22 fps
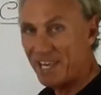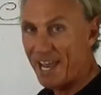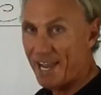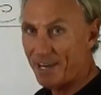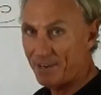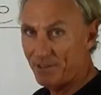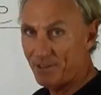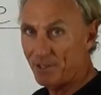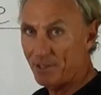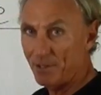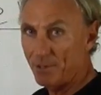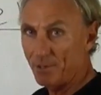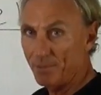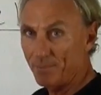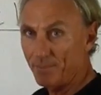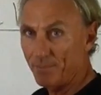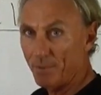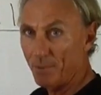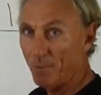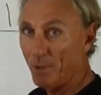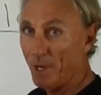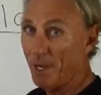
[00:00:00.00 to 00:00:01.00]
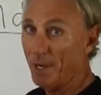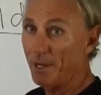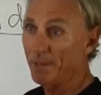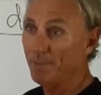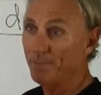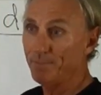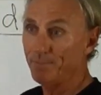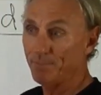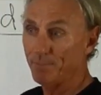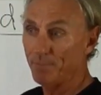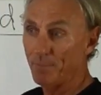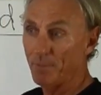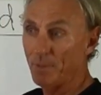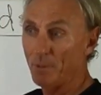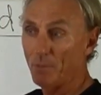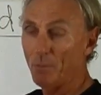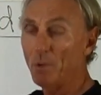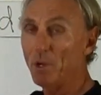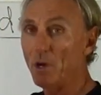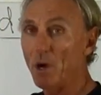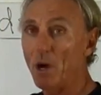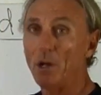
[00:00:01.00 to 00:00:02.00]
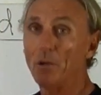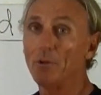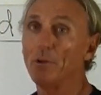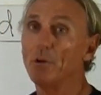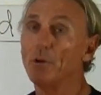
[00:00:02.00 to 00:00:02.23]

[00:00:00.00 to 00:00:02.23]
that do? Well, we all